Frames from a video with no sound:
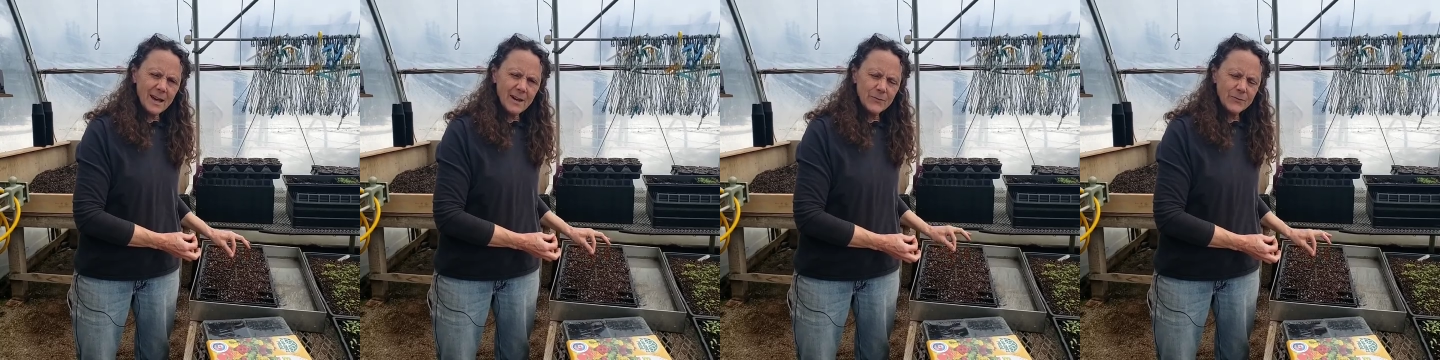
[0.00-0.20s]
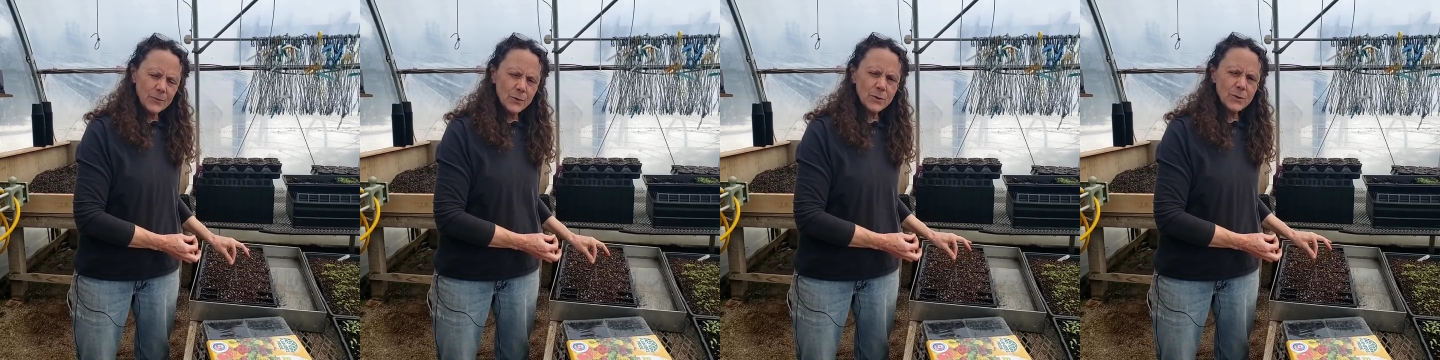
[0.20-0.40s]

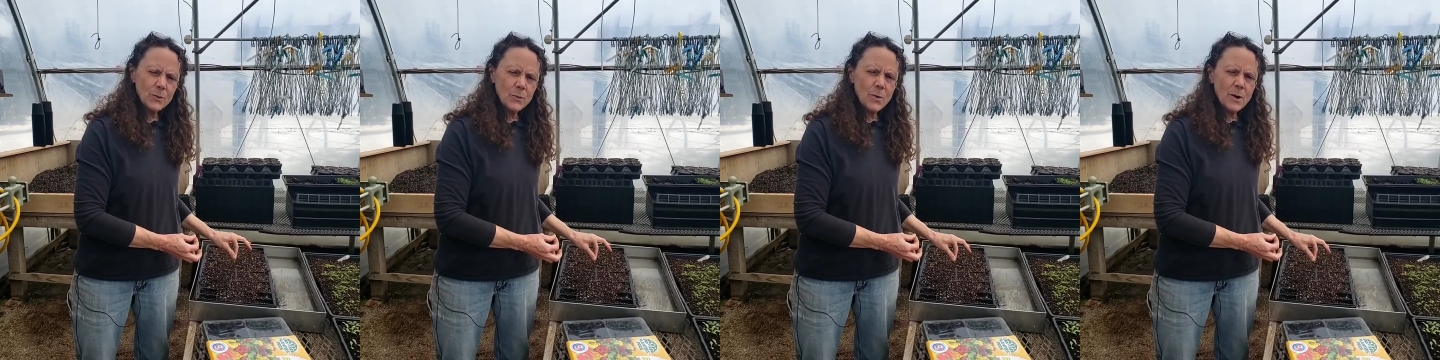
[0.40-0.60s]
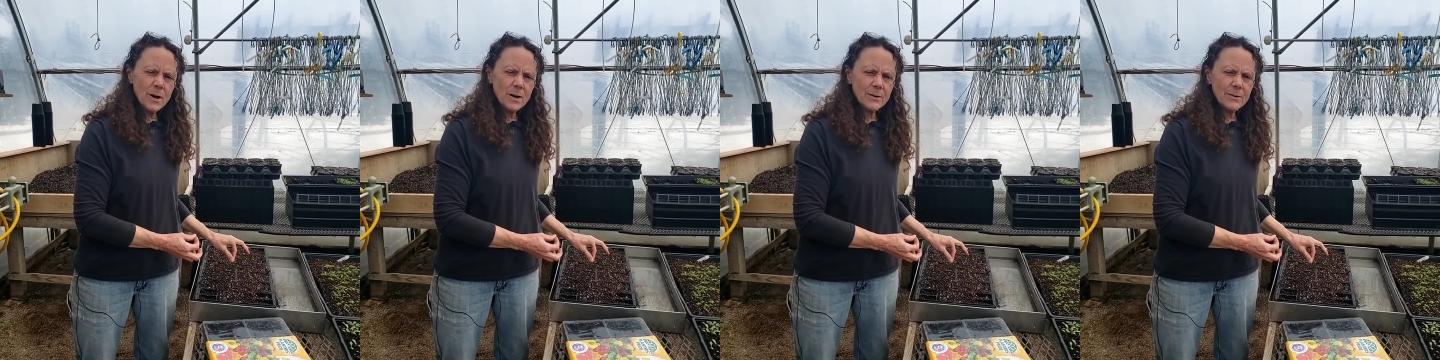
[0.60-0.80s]
for
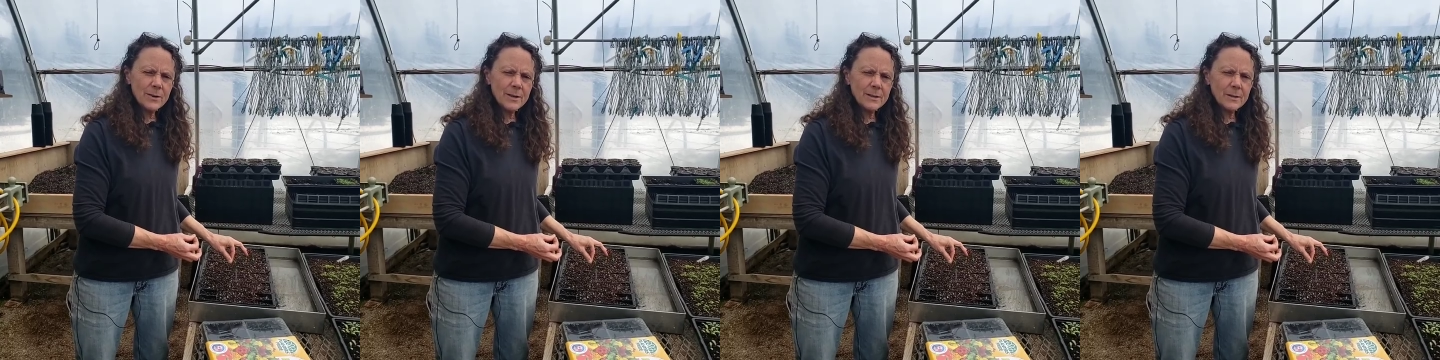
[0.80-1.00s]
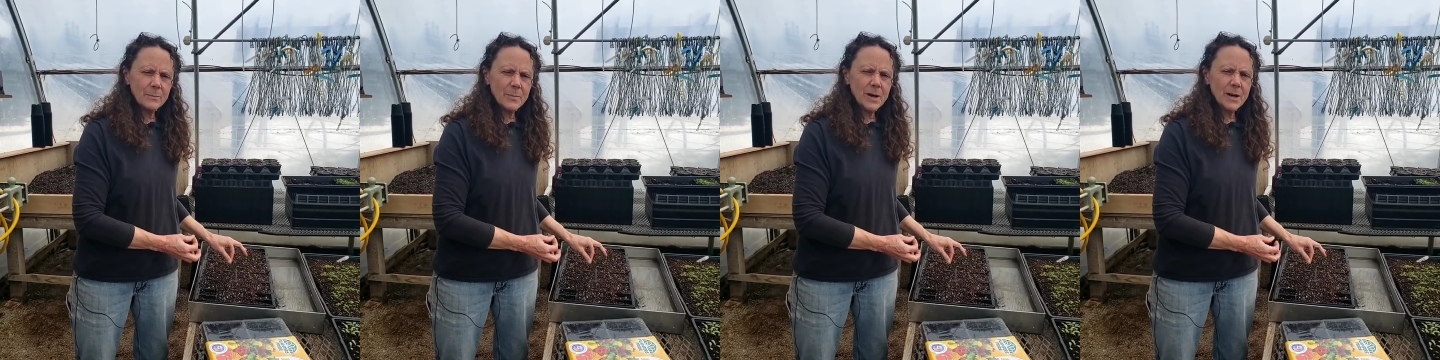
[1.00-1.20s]
the water
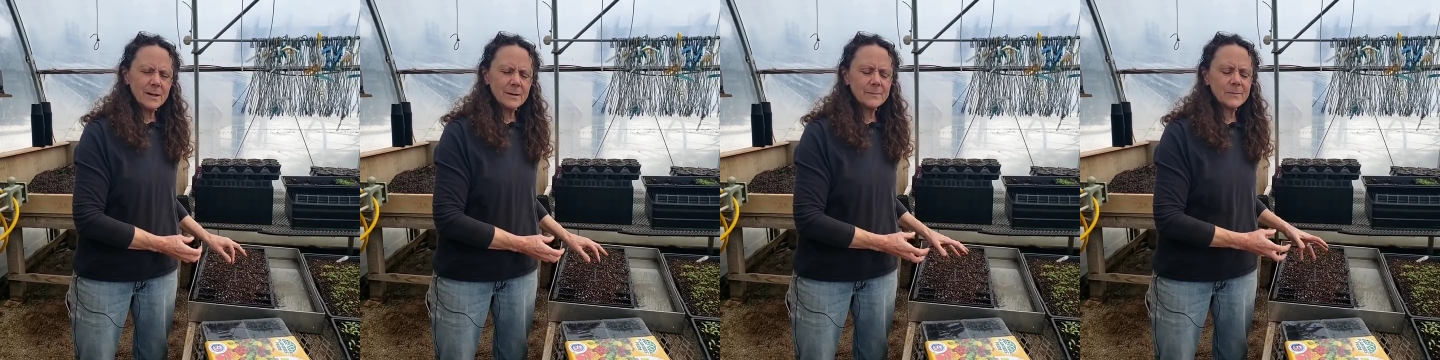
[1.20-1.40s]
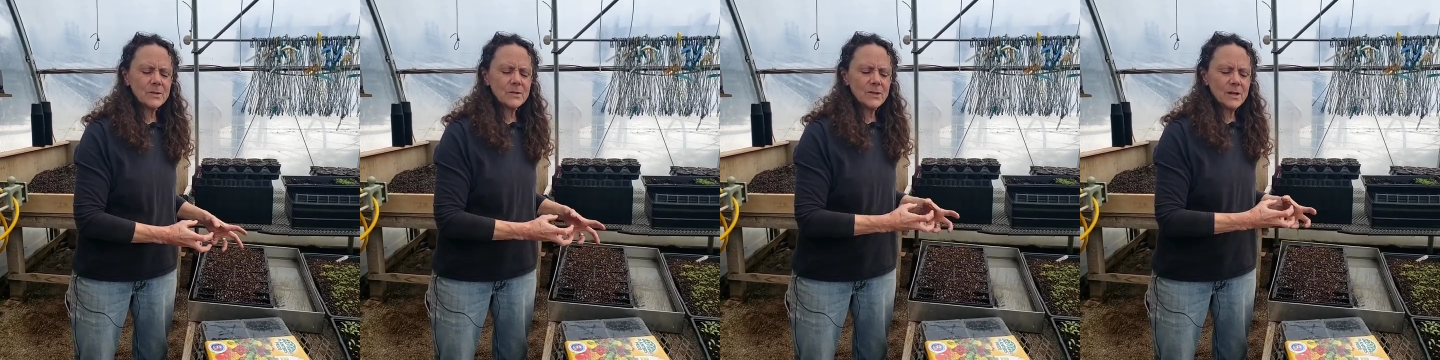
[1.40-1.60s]
at the
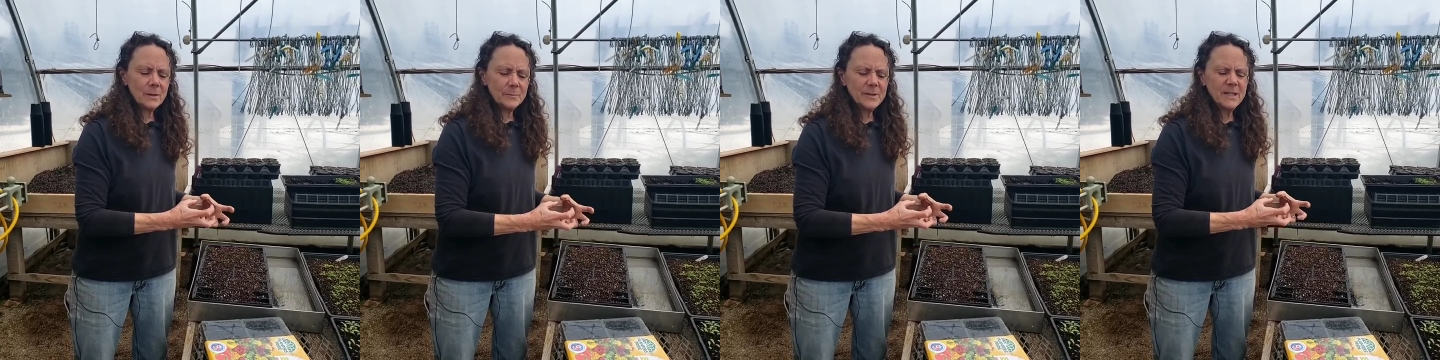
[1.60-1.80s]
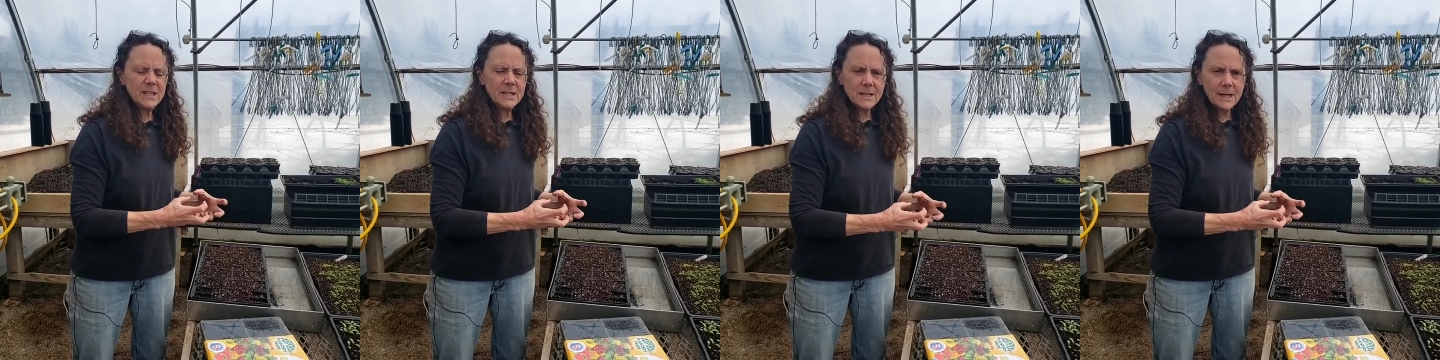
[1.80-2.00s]
bottom, so they'll
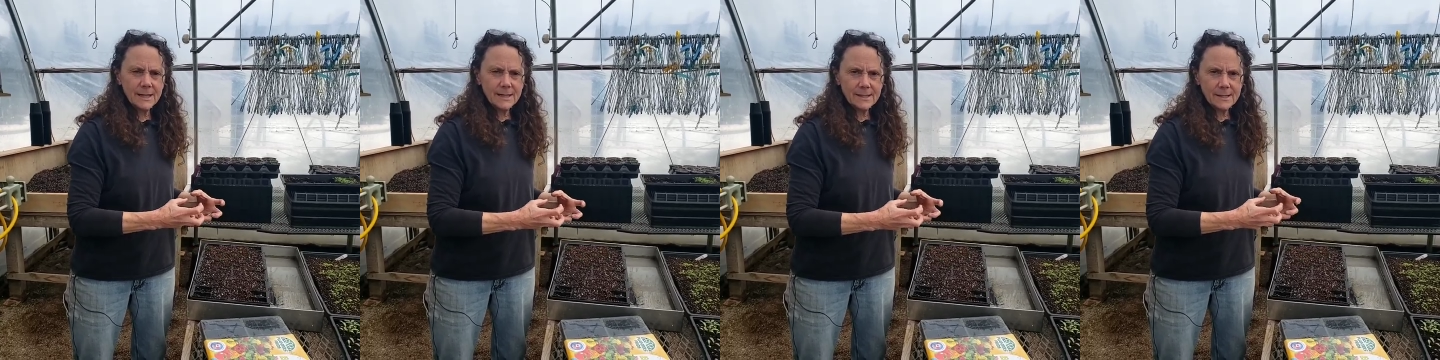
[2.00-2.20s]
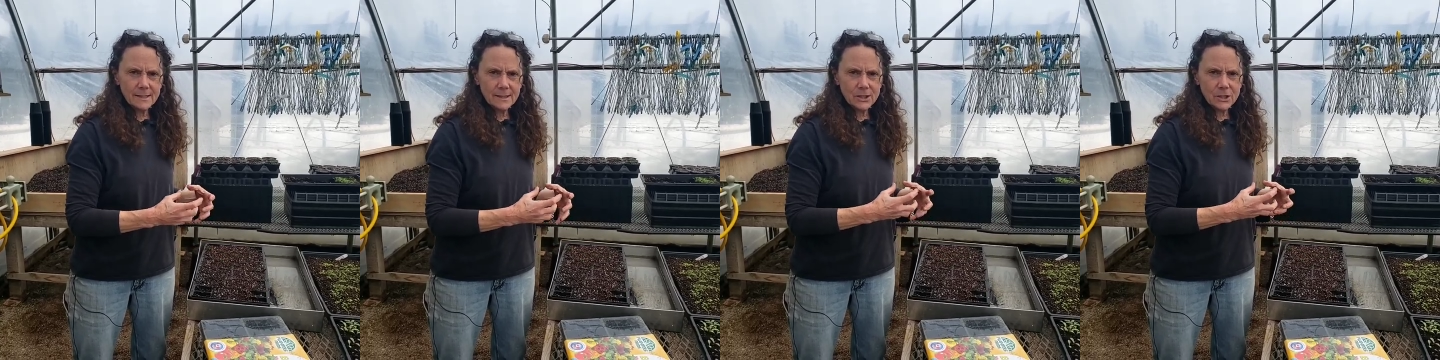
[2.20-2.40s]
be
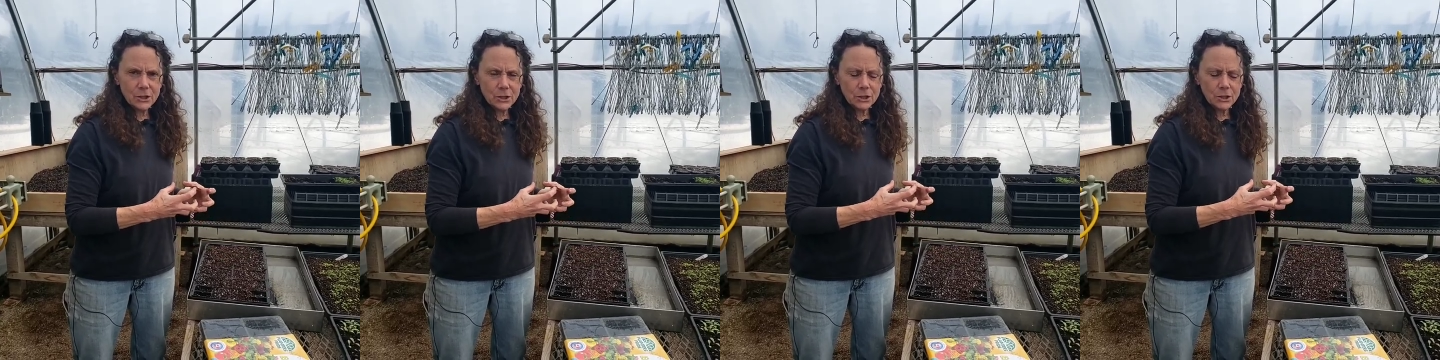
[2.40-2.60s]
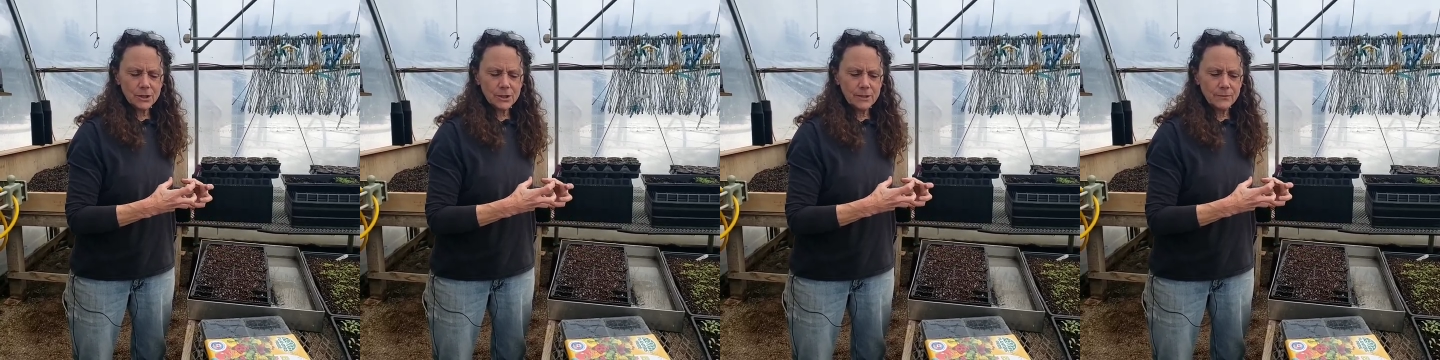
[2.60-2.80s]
nice and
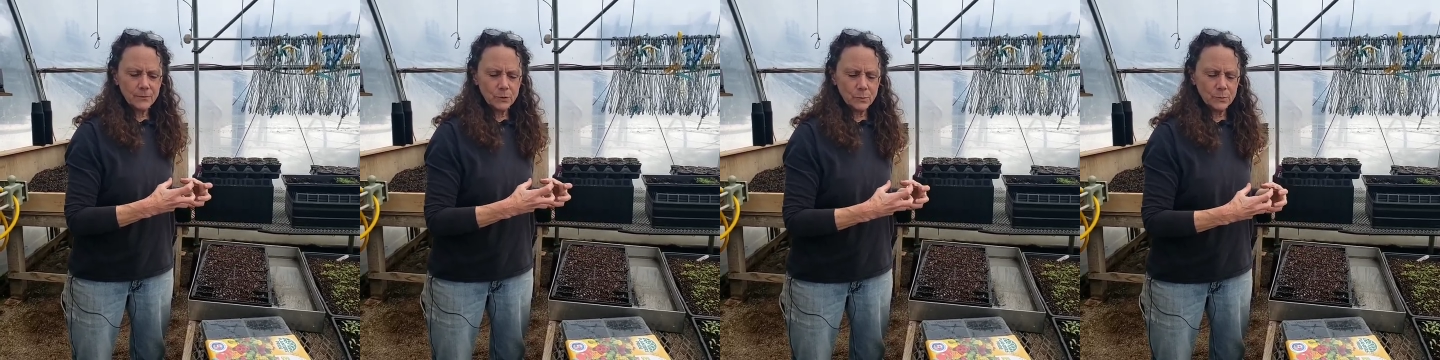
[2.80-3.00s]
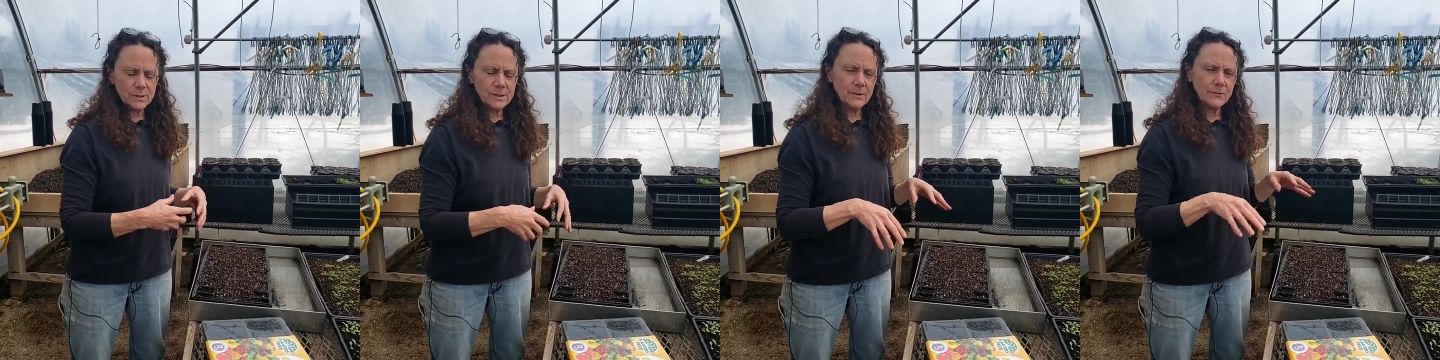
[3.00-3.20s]
sturdy
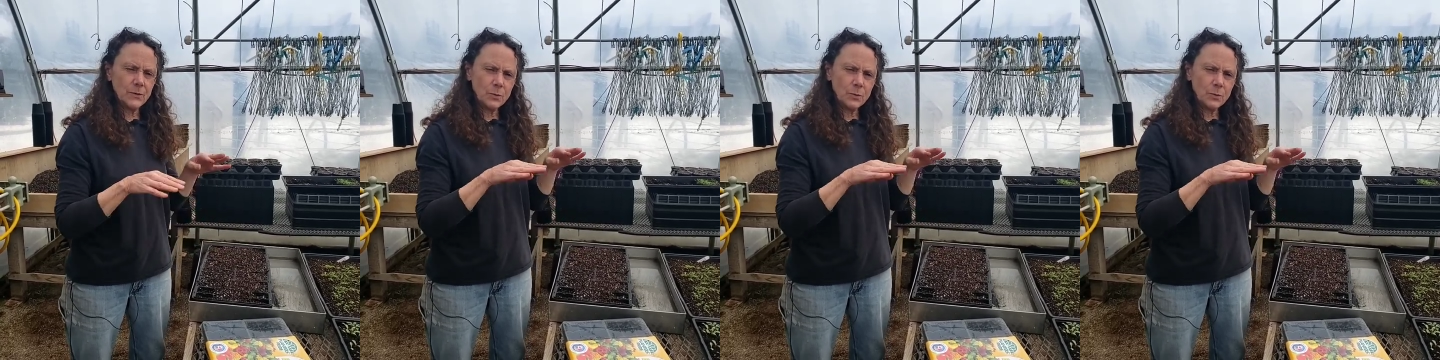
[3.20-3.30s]
roots.